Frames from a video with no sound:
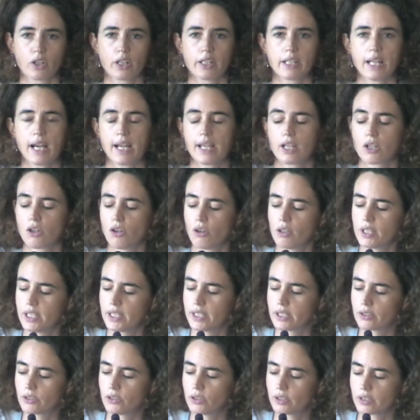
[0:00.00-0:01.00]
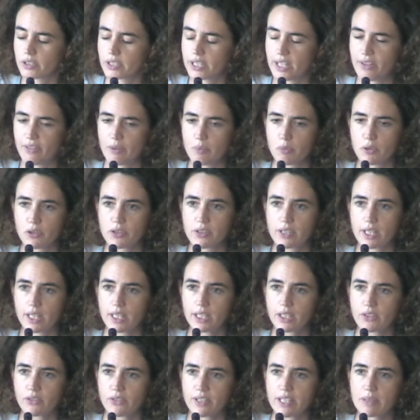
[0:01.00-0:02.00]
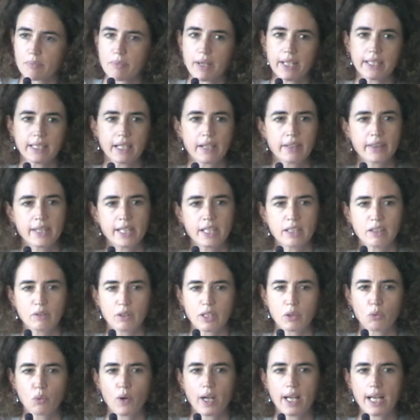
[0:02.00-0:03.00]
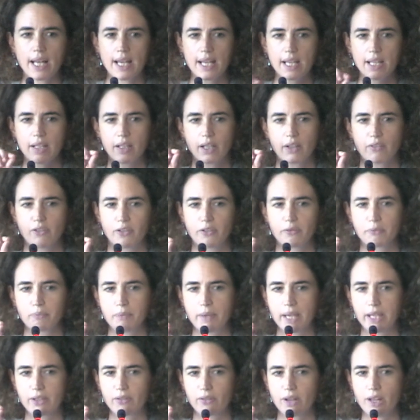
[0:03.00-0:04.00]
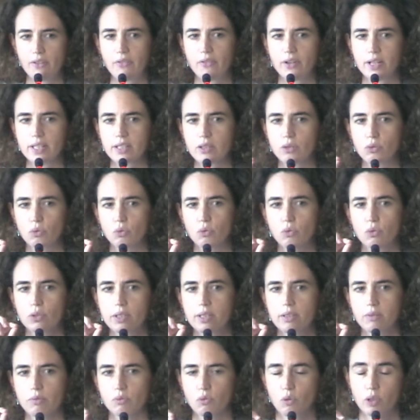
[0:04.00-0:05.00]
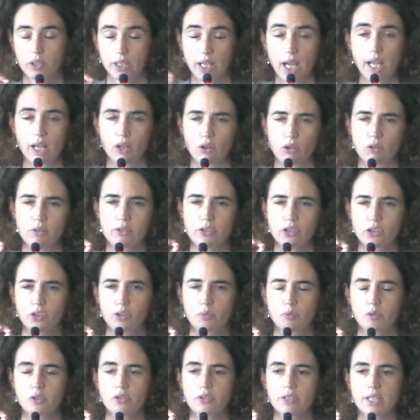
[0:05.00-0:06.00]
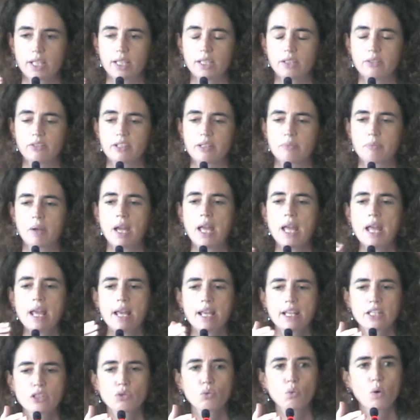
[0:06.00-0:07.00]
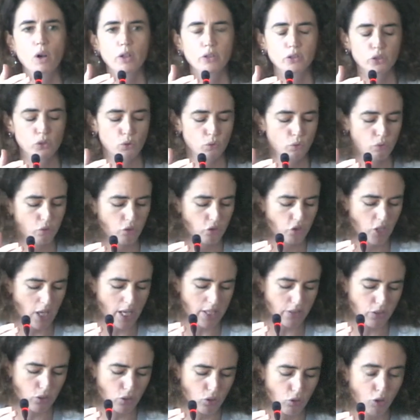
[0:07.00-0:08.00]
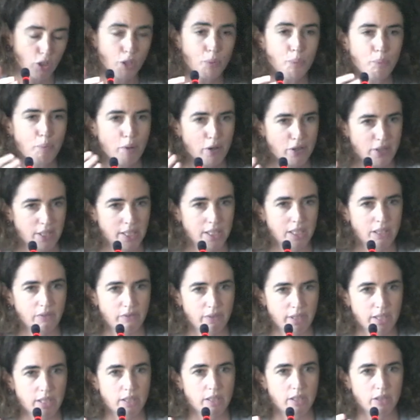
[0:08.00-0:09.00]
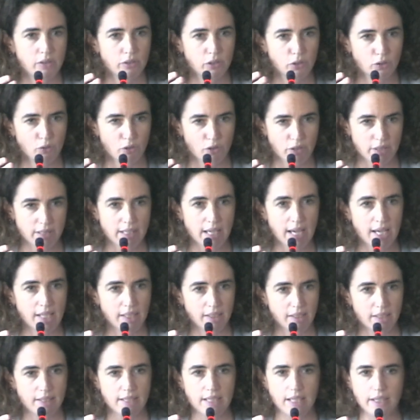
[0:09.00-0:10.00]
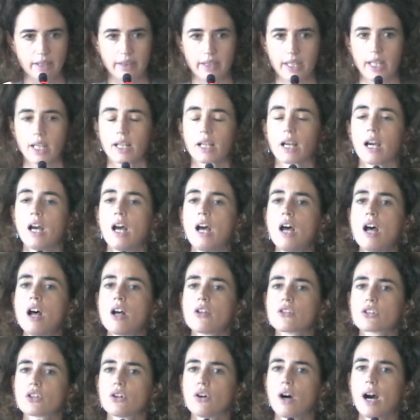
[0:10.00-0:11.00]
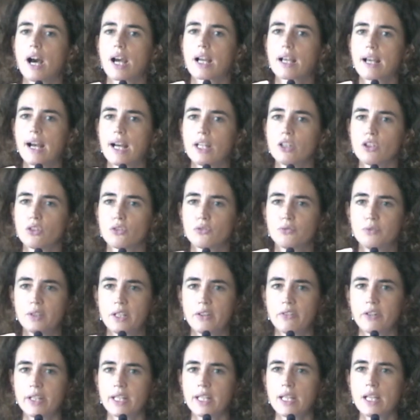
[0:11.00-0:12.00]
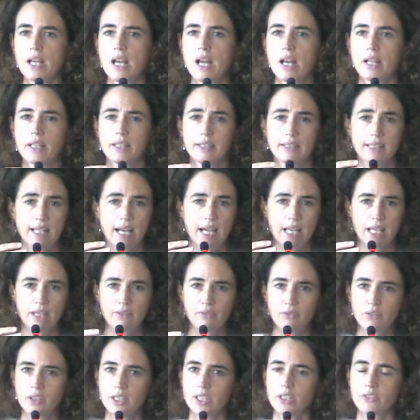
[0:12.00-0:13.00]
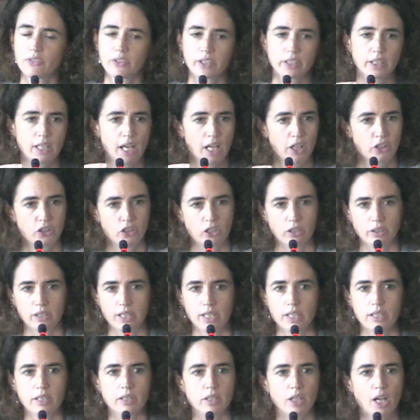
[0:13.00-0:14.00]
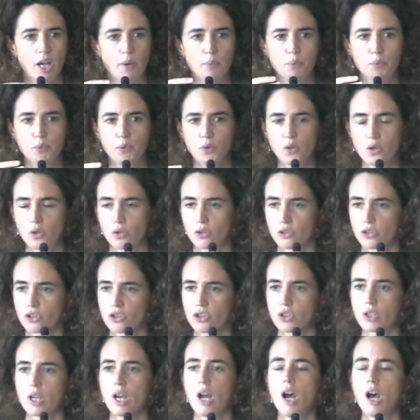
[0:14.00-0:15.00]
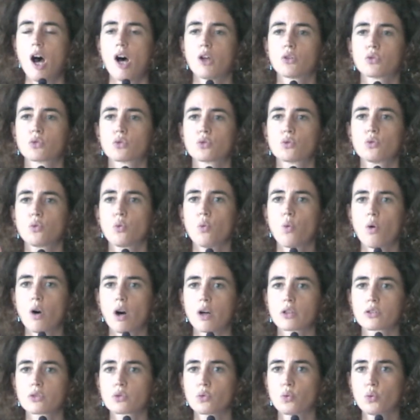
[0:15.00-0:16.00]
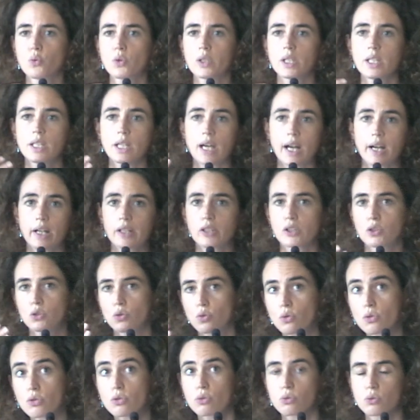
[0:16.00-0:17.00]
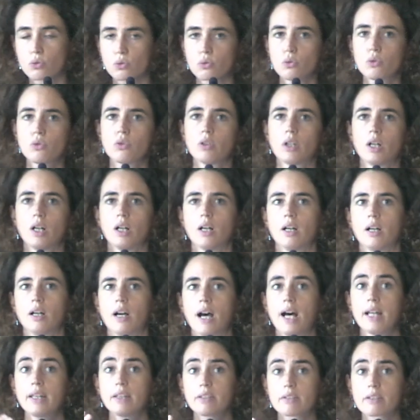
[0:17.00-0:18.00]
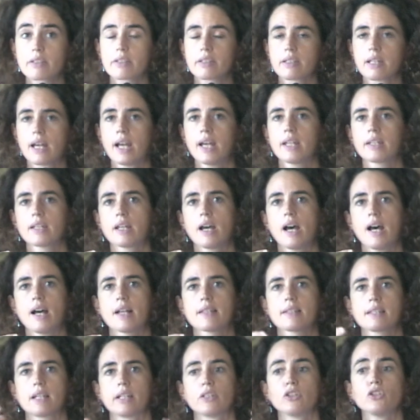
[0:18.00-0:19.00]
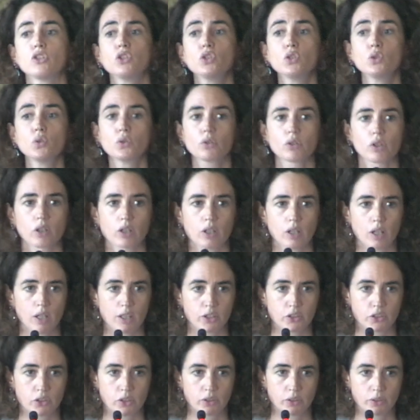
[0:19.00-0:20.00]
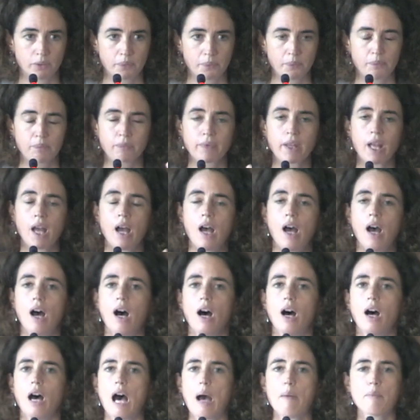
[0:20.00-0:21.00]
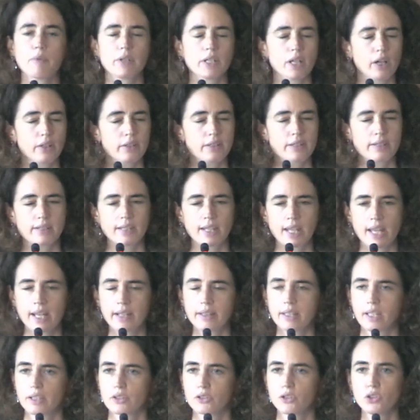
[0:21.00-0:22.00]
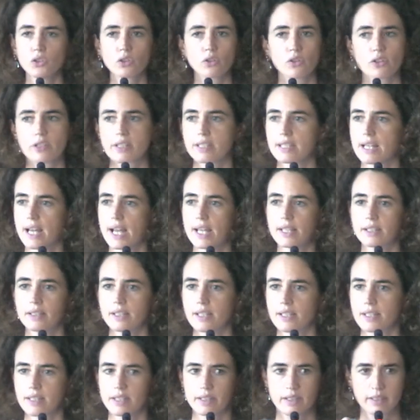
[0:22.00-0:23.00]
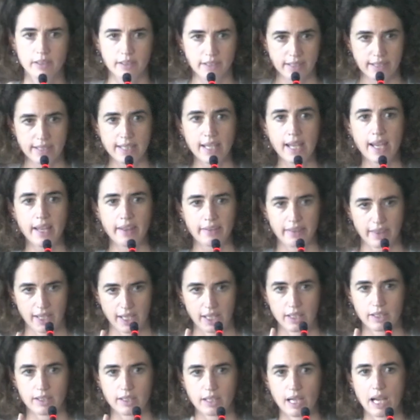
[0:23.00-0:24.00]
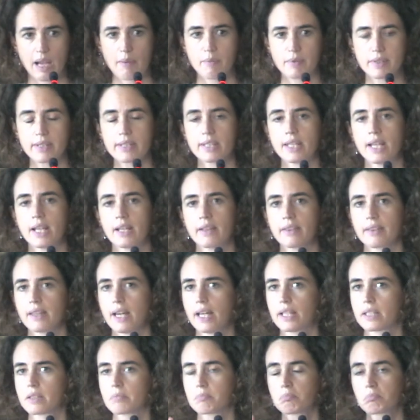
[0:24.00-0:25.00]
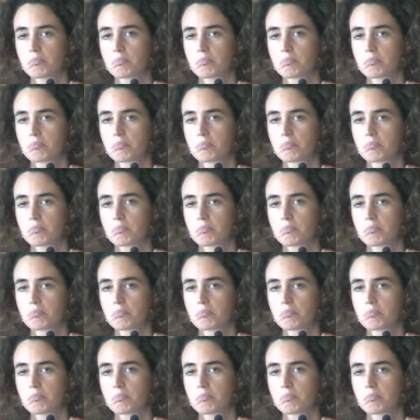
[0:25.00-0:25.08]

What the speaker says: and I call it cerebrocentrism, and I think that the one I make reference to, what I call cerebrocentrism, is what you just called positivist neuroscientists, I think. So a kind of very naively reductionist approach to what we are used to understand as a neuroculture. I'm not saying that neuroscientists say that. I'm saying that